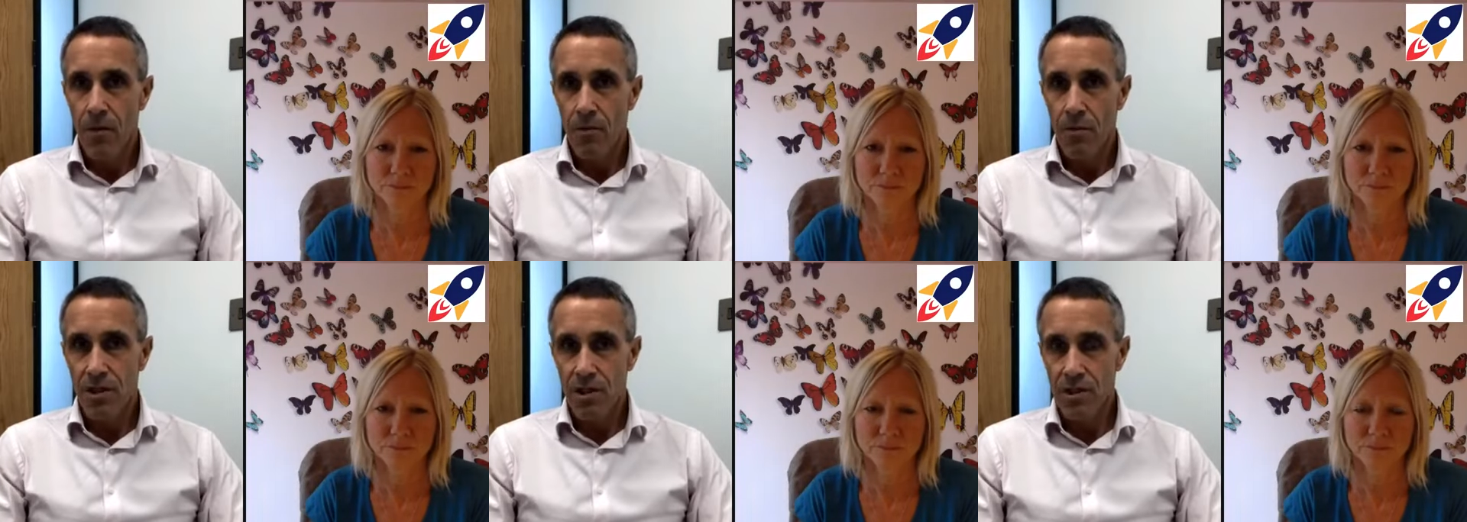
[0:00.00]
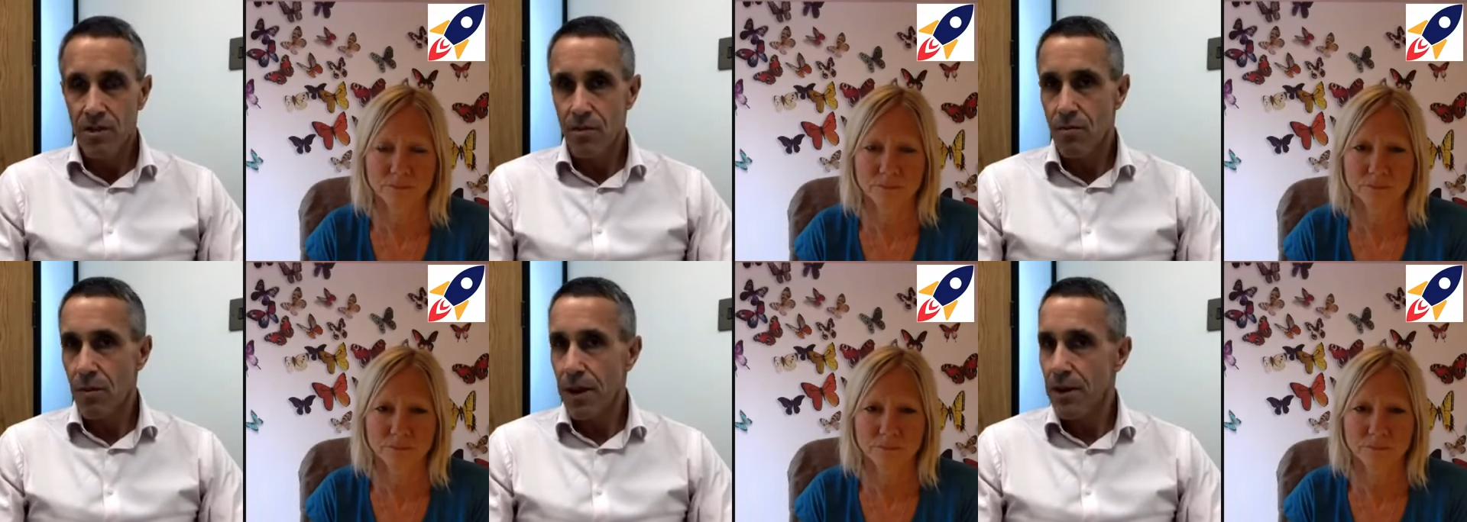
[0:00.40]
Speaker 1: We
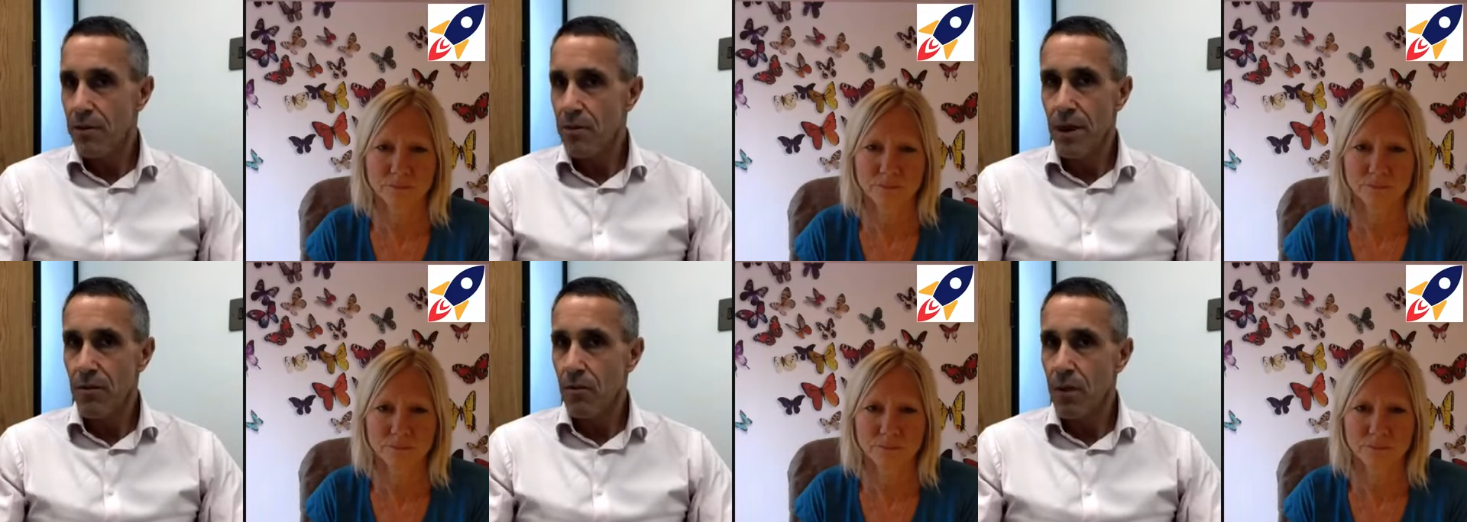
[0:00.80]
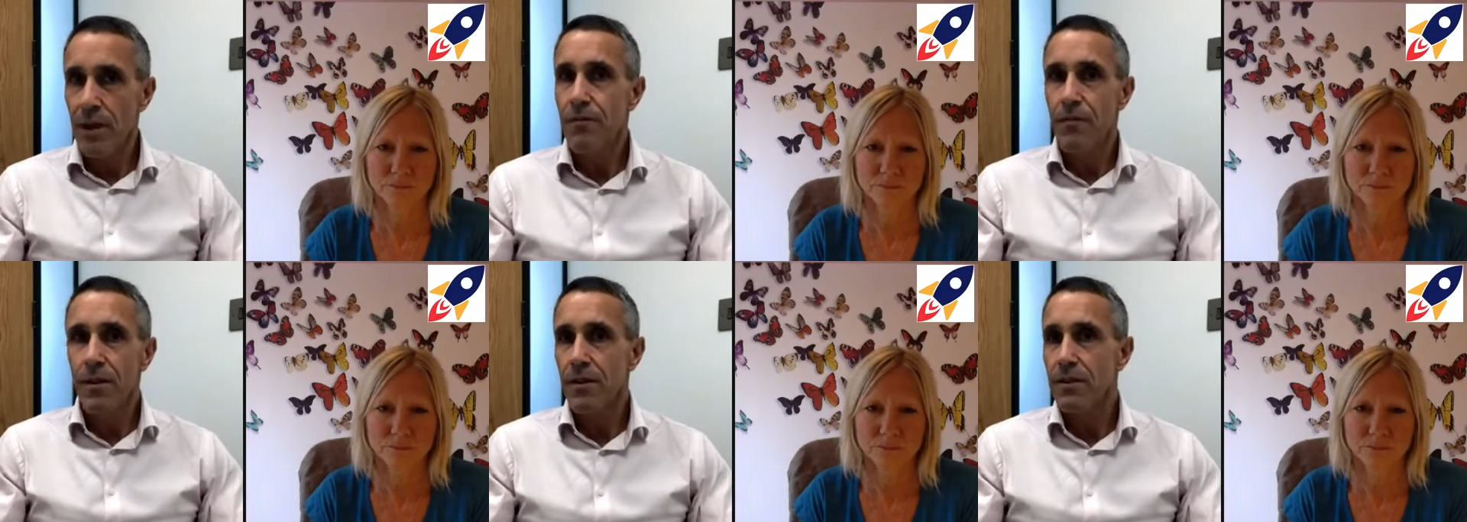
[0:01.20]
just we, we
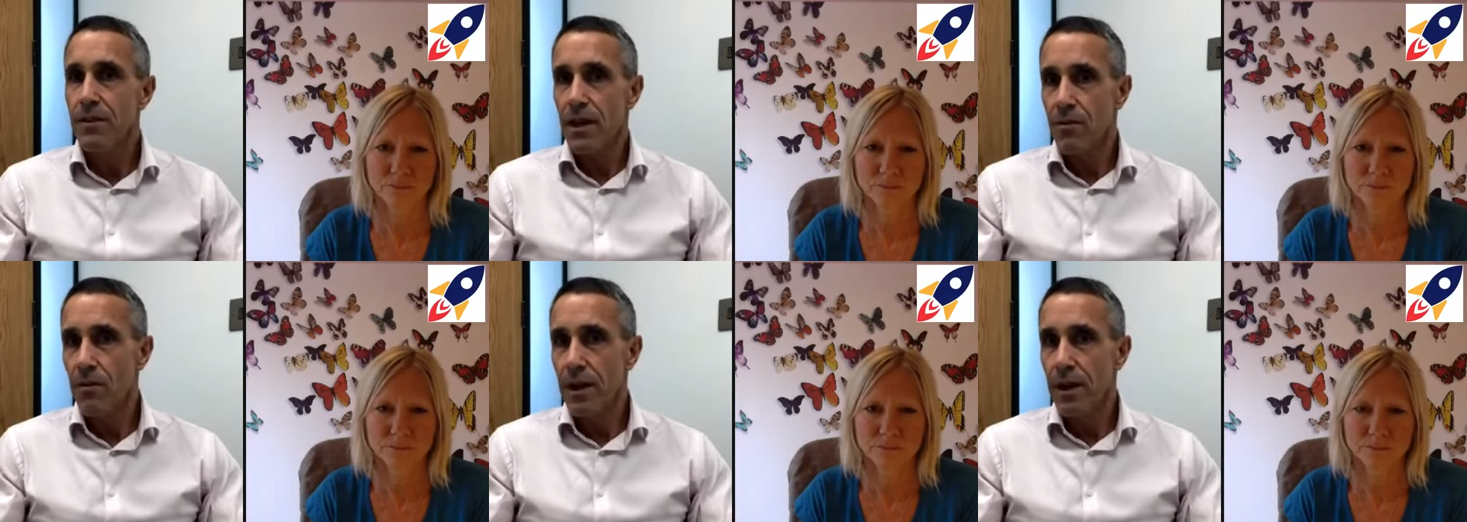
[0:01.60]
we felt like